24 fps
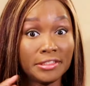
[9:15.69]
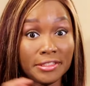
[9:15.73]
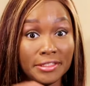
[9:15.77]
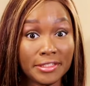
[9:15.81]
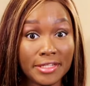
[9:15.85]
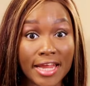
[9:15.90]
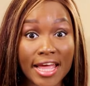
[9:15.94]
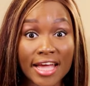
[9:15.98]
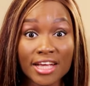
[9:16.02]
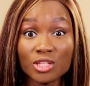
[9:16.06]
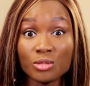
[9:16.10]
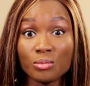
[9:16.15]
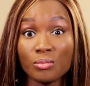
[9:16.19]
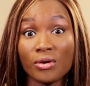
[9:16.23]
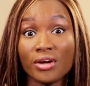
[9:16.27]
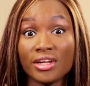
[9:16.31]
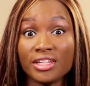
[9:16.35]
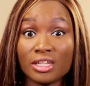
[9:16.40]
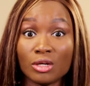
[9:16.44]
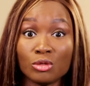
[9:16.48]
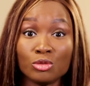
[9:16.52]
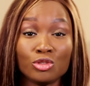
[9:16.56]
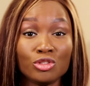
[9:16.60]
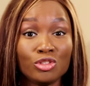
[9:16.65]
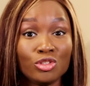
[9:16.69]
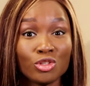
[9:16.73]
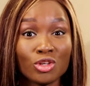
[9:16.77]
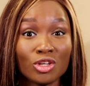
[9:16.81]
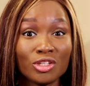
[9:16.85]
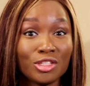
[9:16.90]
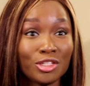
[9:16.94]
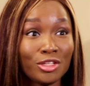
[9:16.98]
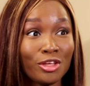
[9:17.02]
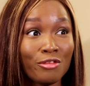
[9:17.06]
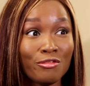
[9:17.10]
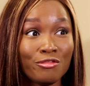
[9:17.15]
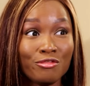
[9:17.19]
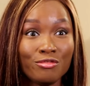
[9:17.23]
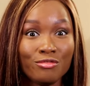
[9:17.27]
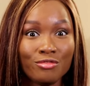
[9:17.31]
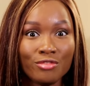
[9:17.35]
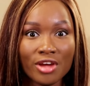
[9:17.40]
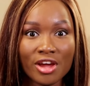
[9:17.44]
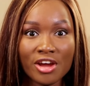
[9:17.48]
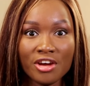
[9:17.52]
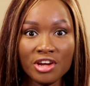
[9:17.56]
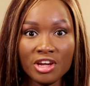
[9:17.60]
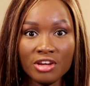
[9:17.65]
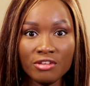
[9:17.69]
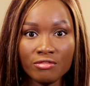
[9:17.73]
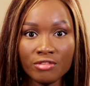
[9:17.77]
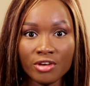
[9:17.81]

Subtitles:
Next point I want to discuss is a very,